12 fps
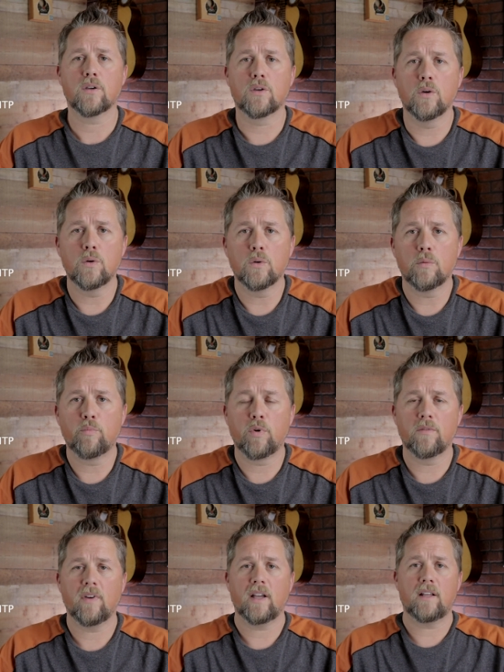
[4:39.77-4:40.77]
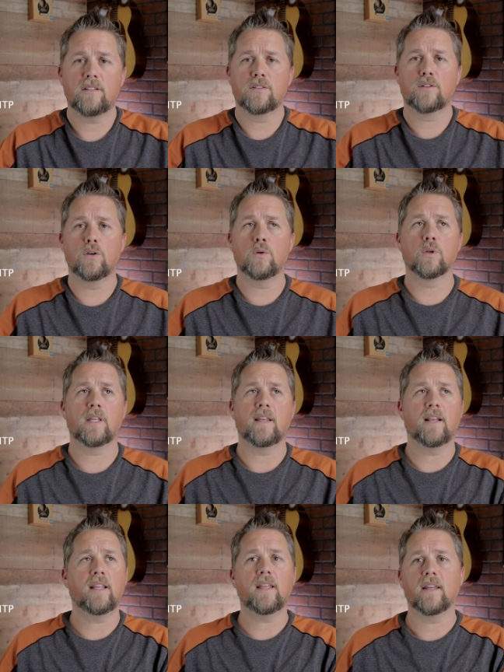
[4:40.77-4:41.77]
Google provides Google
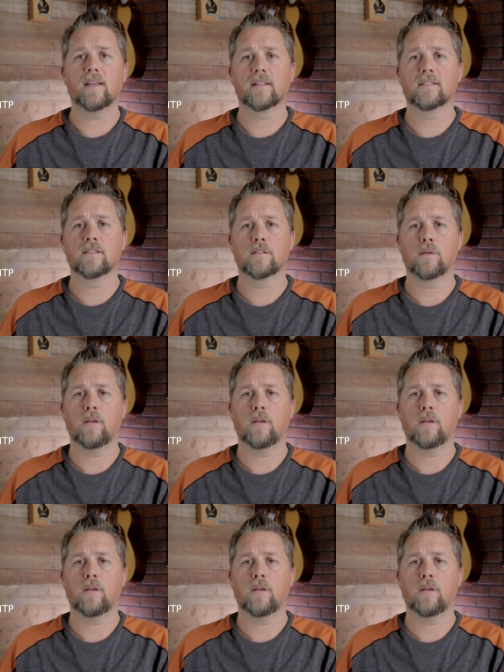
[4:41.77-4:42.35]
Analytics